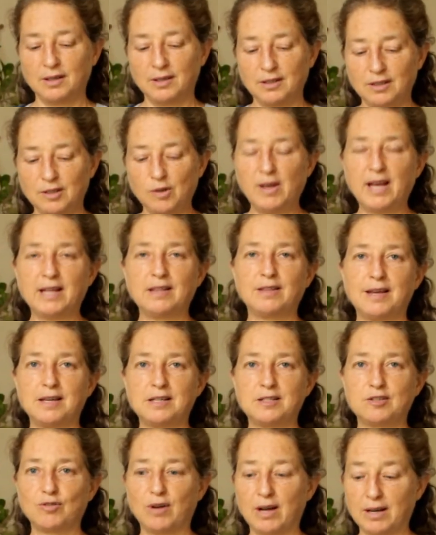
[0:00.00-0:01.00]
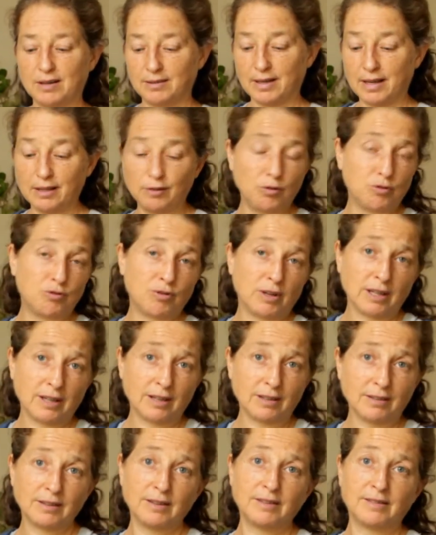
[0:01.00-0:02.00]
You get the extract and you drink
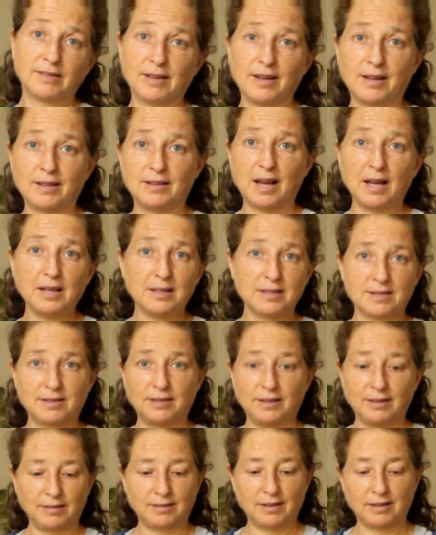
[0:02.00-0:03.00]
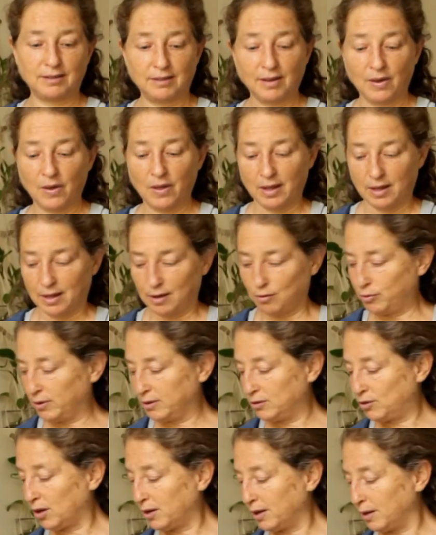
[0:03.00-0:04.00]
it. It's a nice teas. And if we're
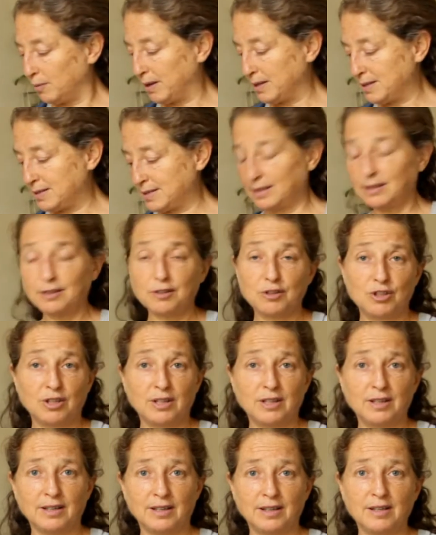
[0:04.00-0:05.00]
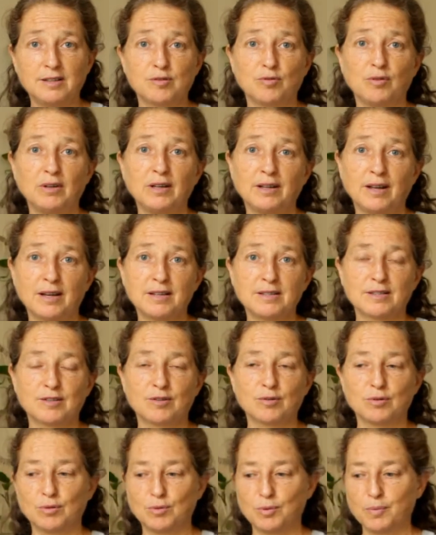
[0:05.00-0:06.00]
talking about synergy, it's really nice
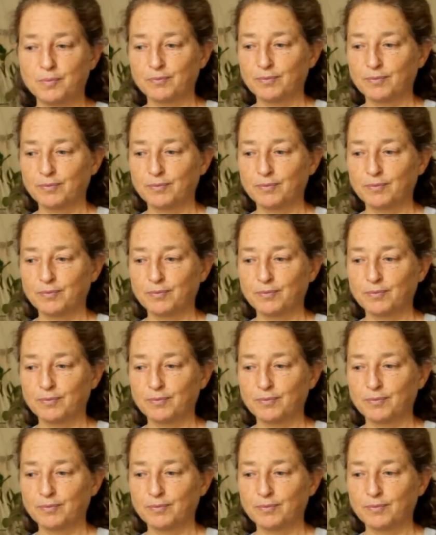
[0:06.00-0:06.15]
to